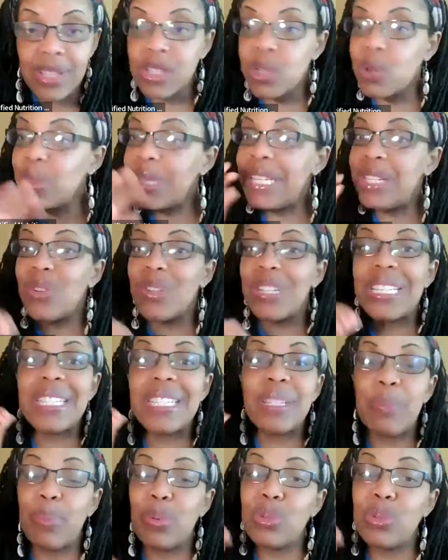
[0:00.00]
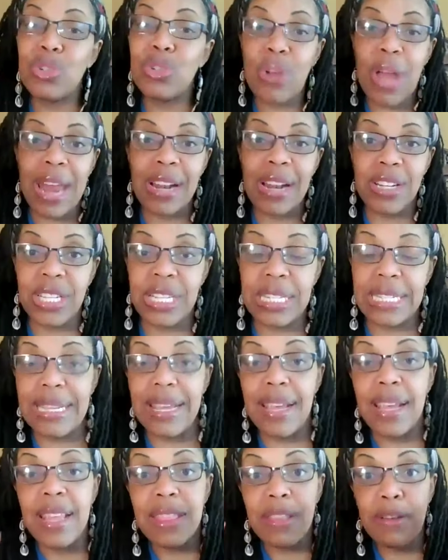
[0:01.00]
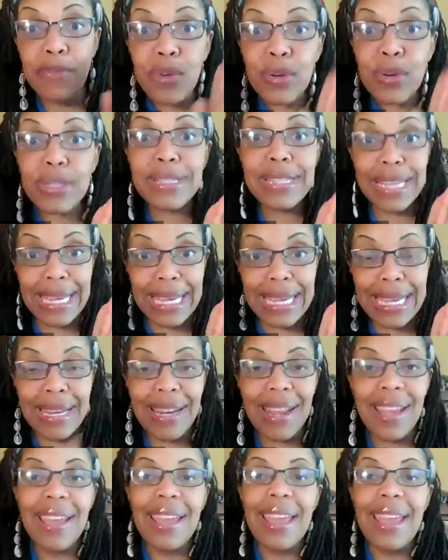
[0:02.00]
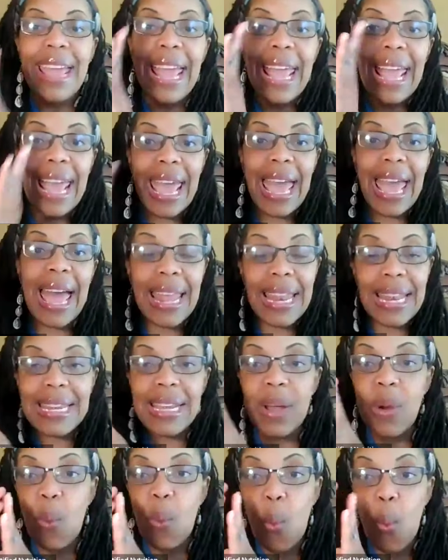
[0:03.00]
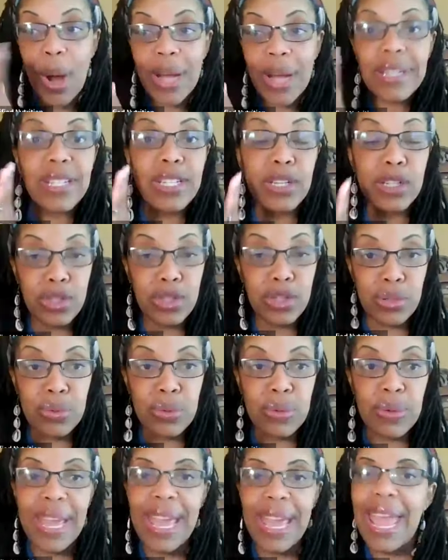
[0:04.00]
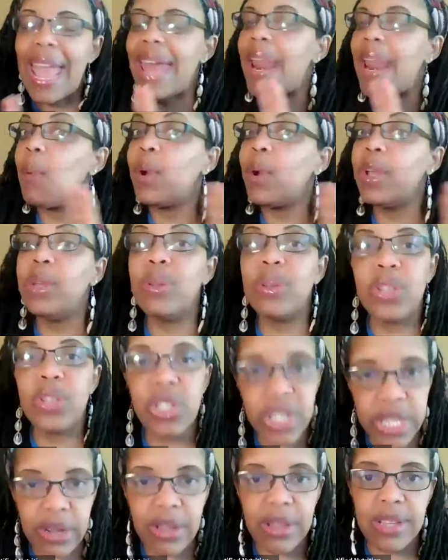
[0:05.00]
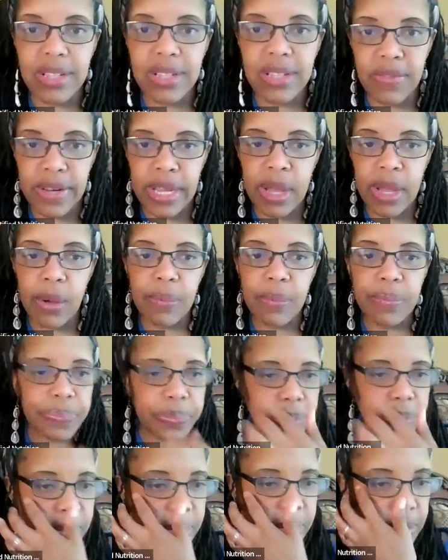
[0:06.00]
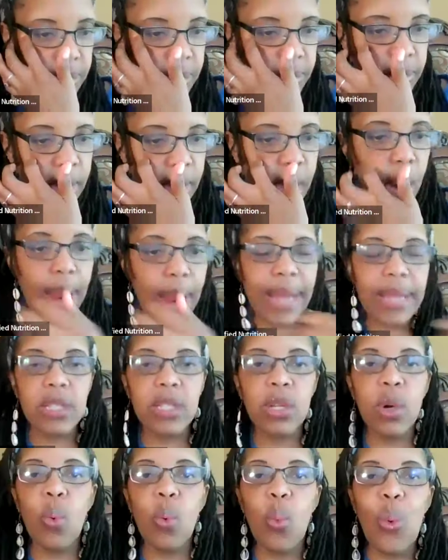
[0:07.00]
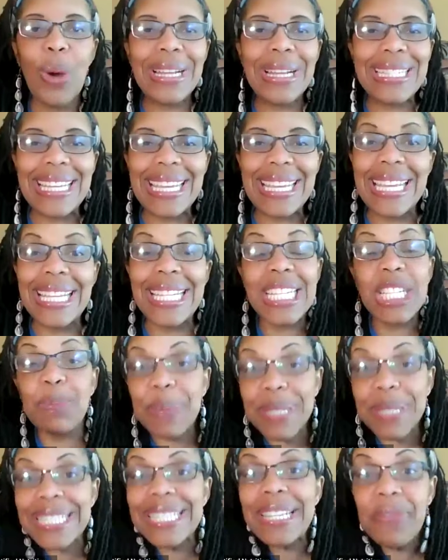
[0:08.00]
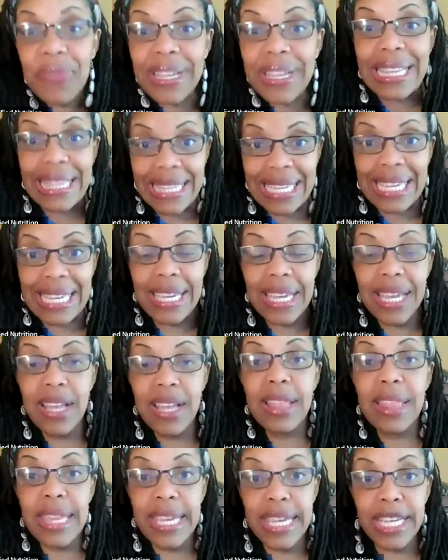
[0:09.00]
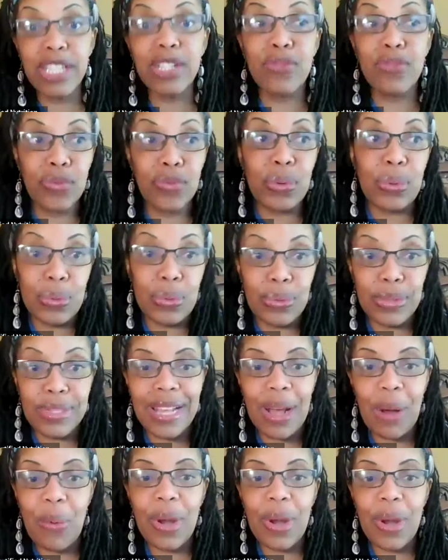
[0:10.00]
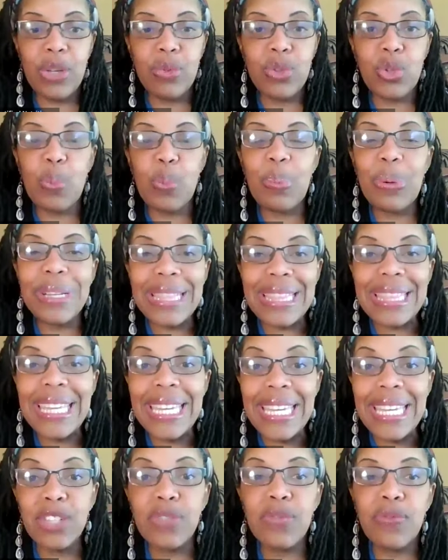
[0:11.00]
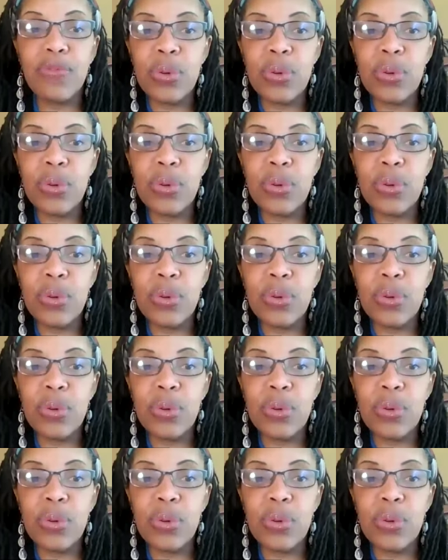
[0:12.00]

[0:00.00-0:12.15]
So these are simple strategies, the foods to eat and what to do. And I want you to share this video. All right, so what to eat specifically, these foods, I want you to put these